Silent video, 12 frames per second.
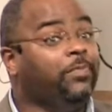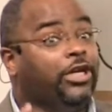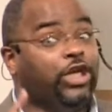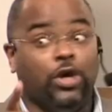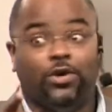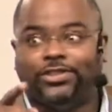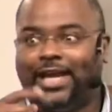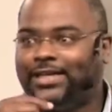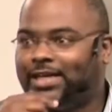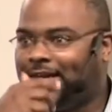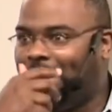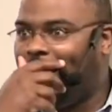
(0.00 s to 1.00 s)
me you was at
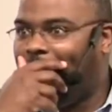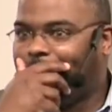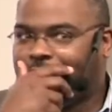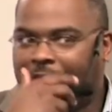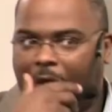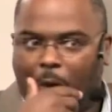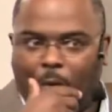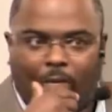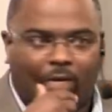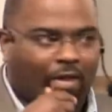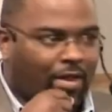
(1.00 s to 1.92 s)
the club too.